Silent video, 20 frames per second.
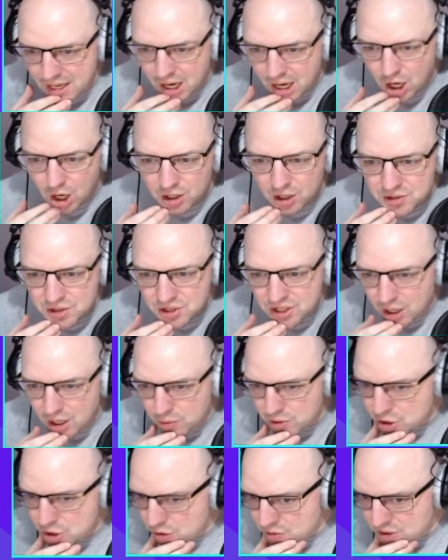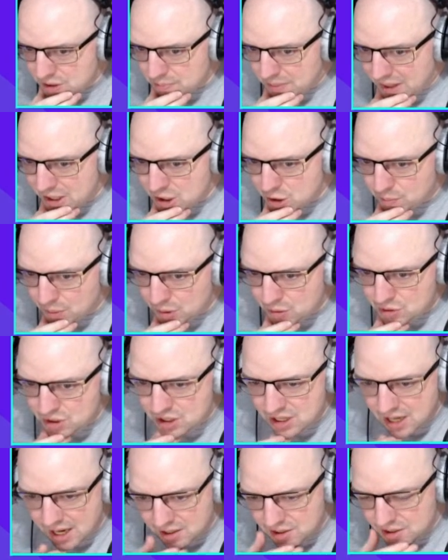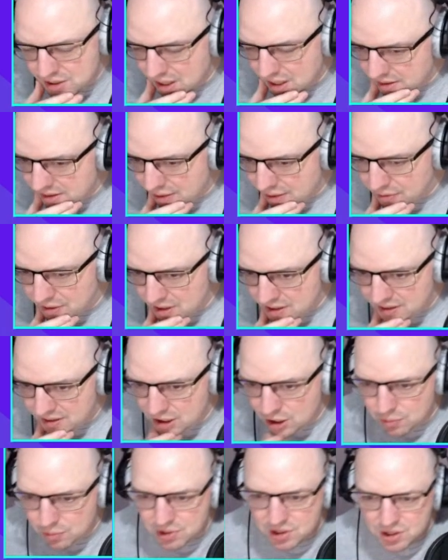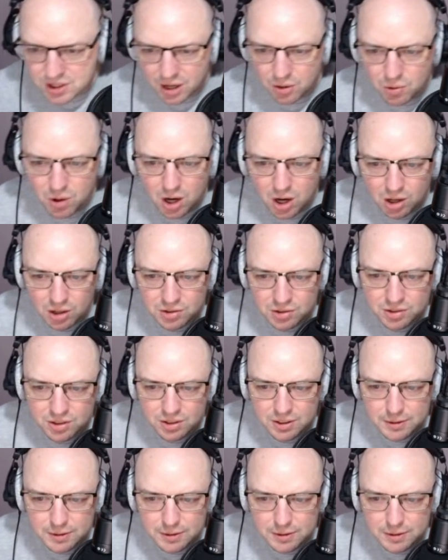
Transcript: Haaland sell was using bench boost. Yes, I definitely think you would sell Haaland.